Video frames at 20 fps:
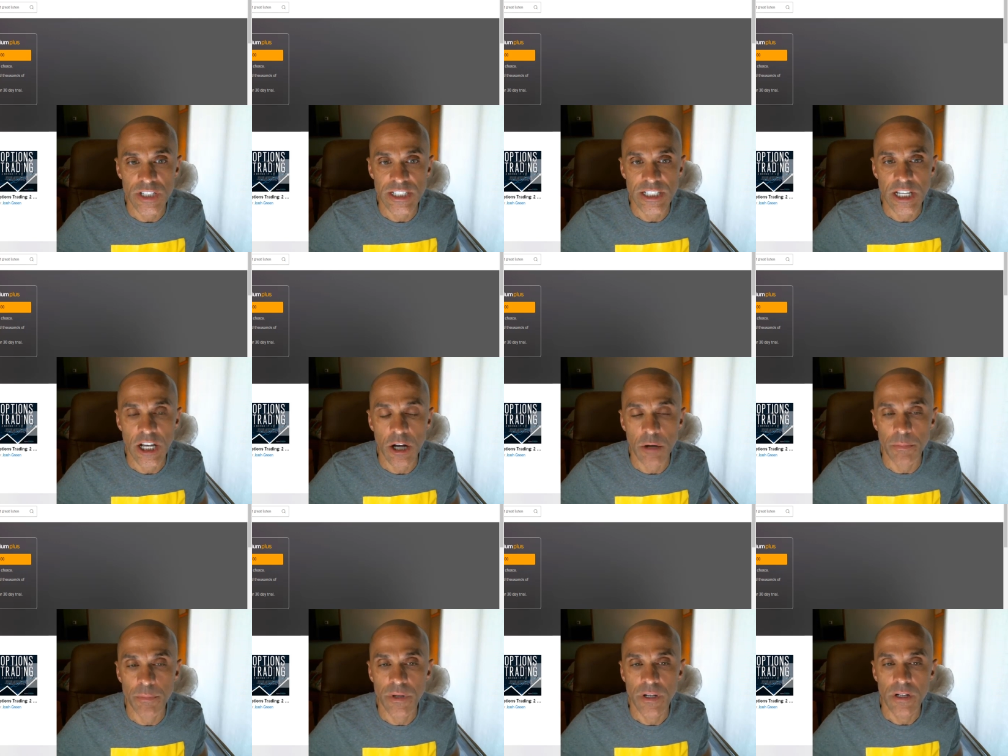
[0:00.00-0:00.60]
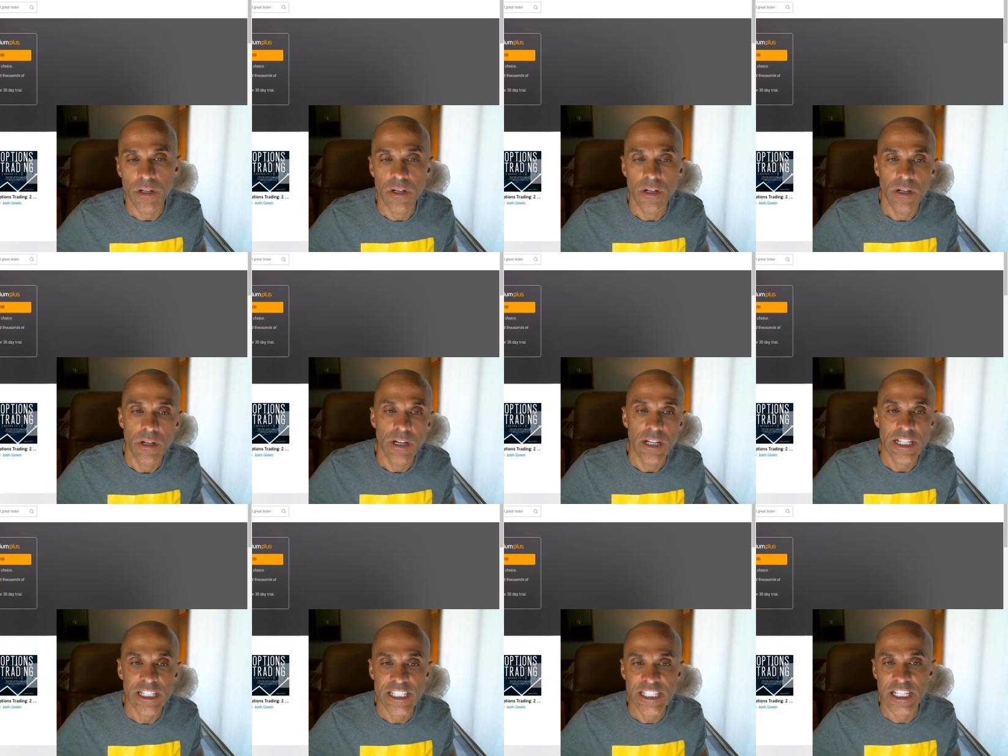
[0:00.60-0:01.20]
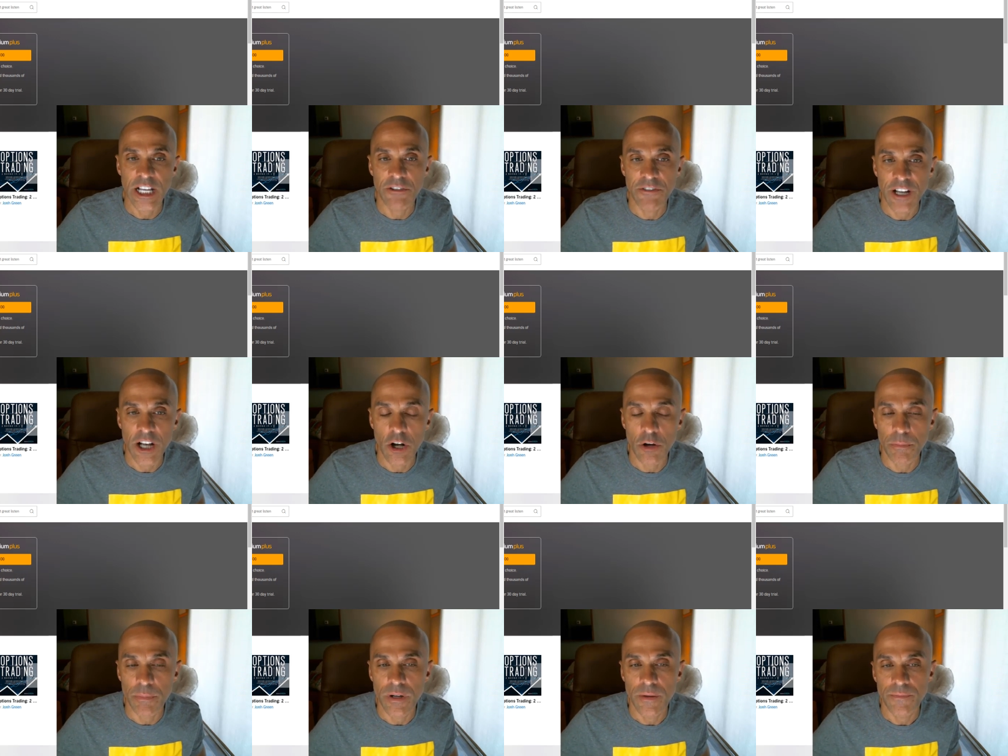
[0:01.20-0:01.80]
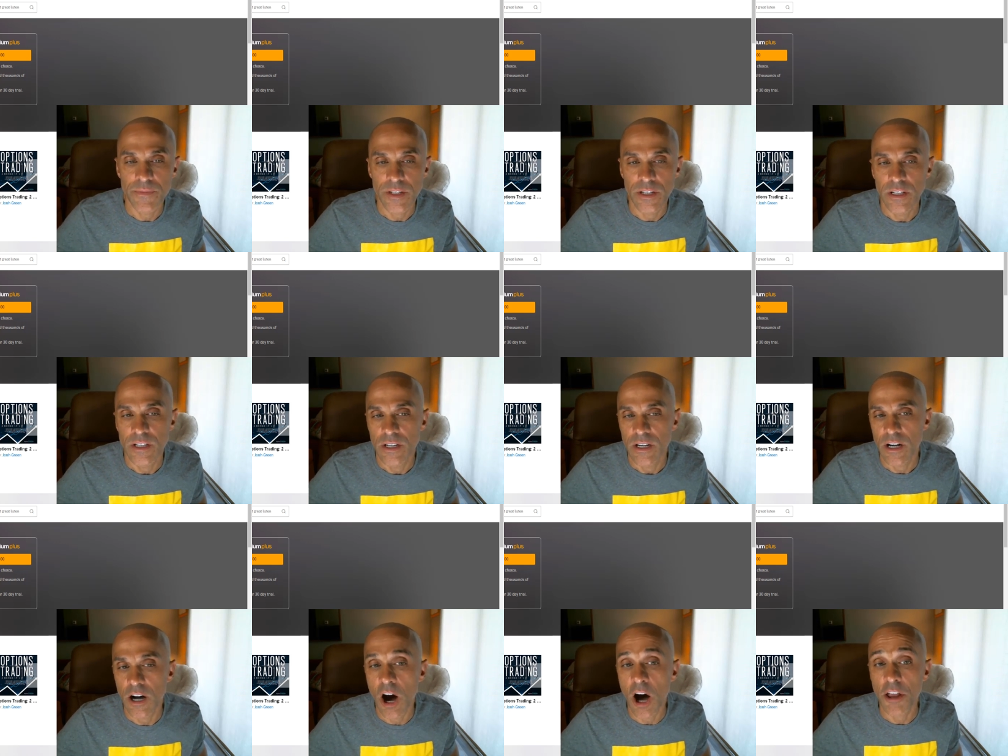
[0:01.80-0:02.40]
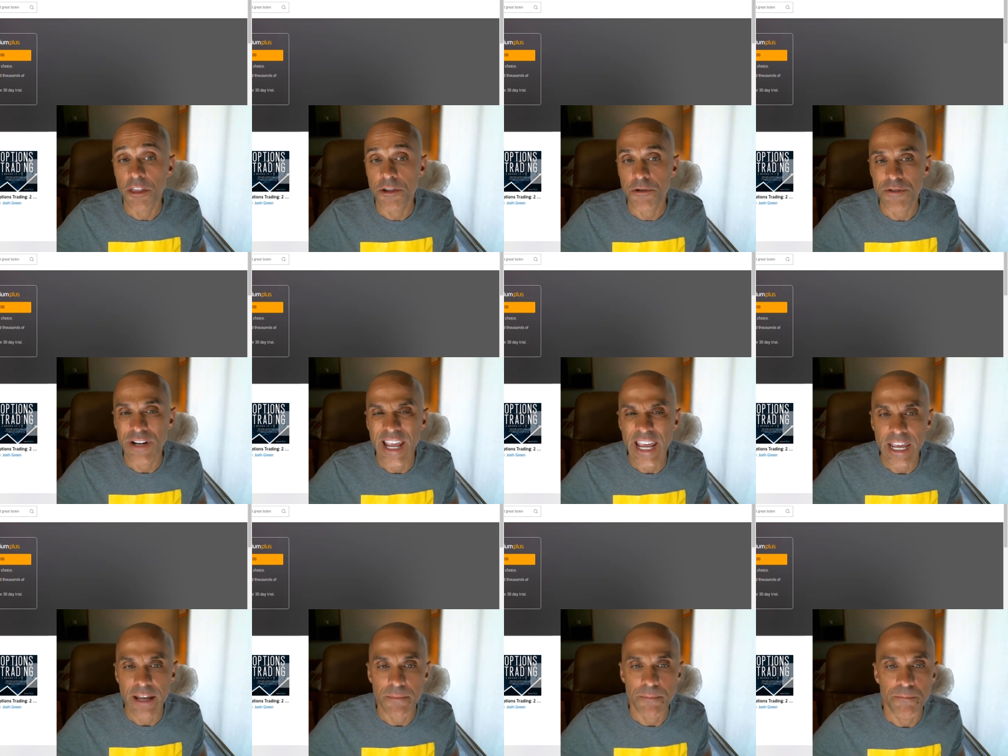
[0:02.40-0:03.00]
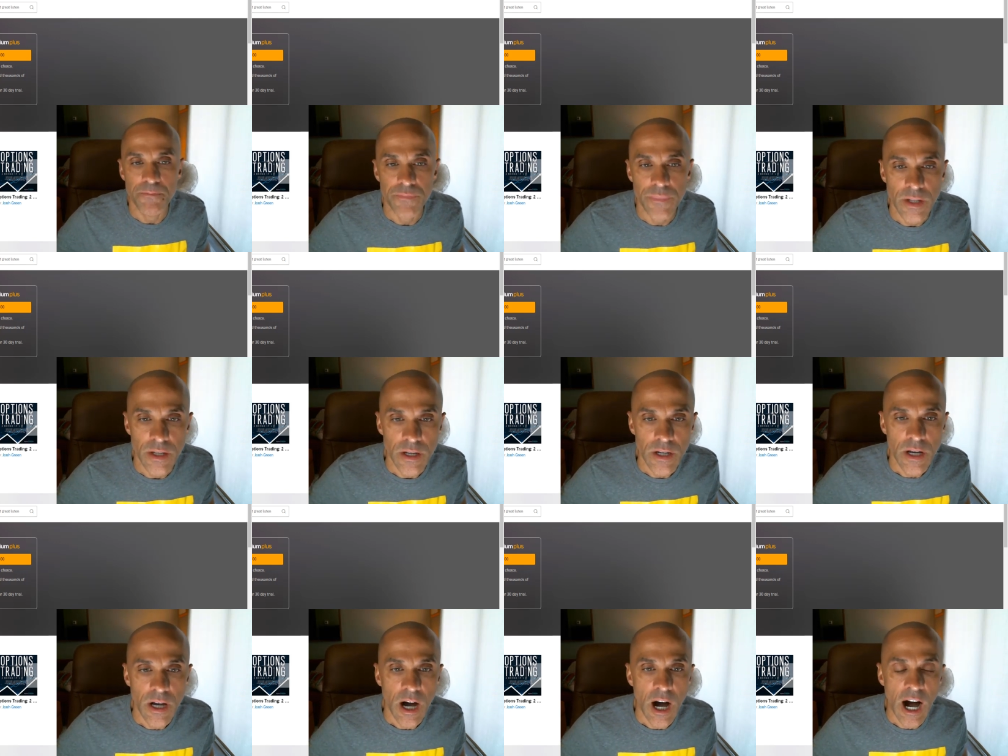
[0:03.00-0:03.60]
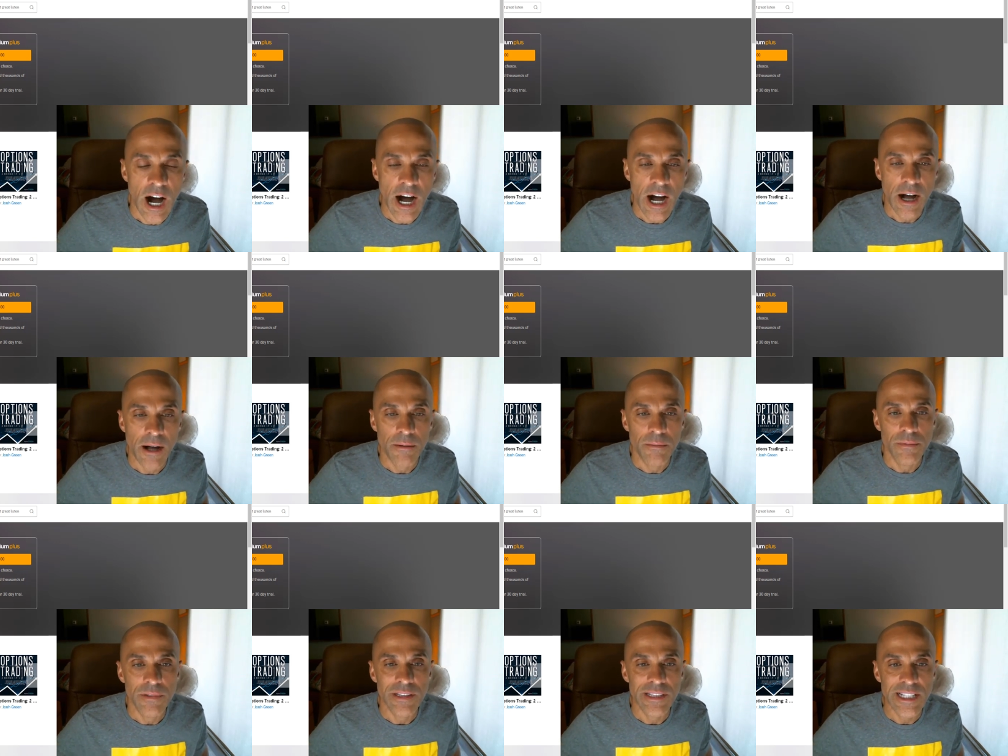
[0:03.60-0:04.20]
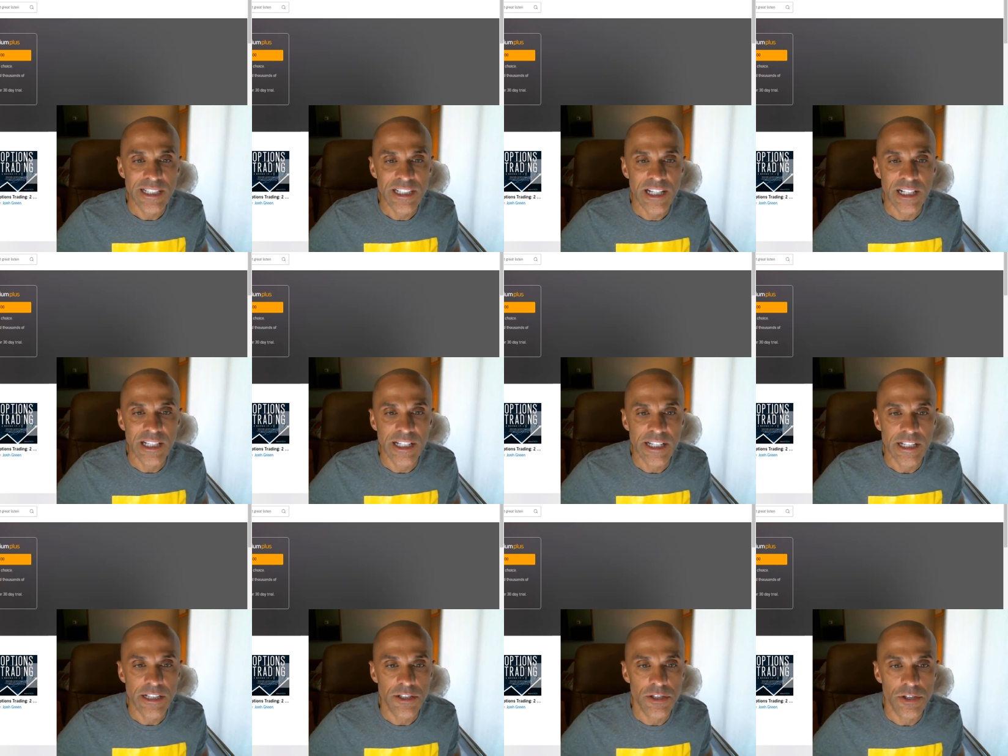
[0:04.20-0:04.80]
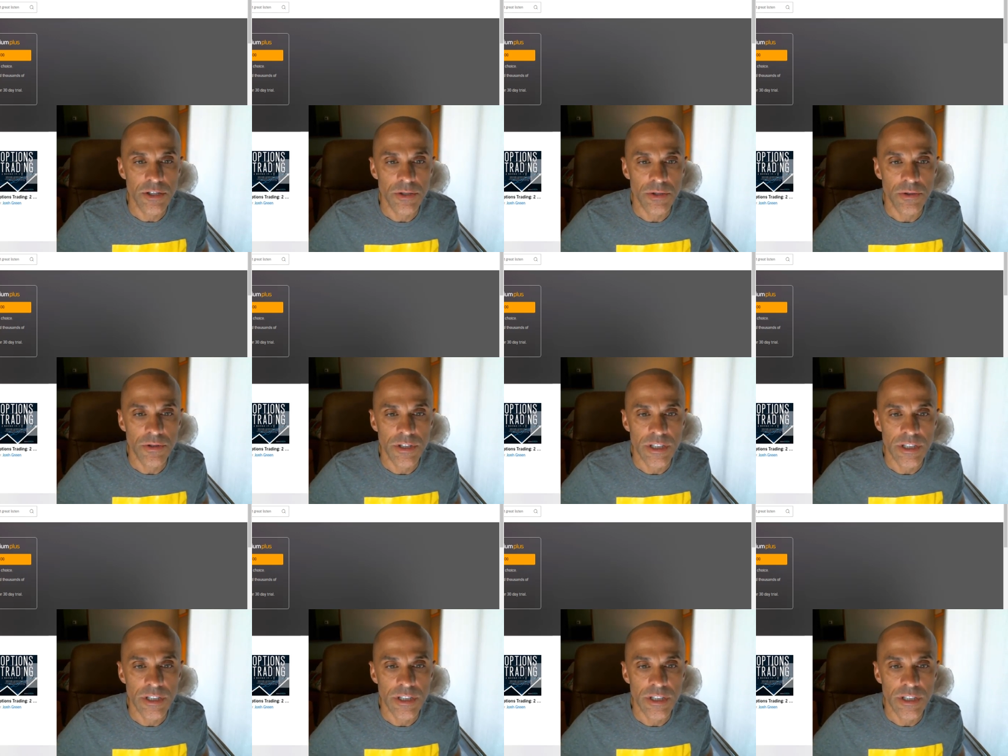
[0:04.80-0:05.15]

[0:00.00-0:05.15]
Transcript: this self-help author name. Let's click into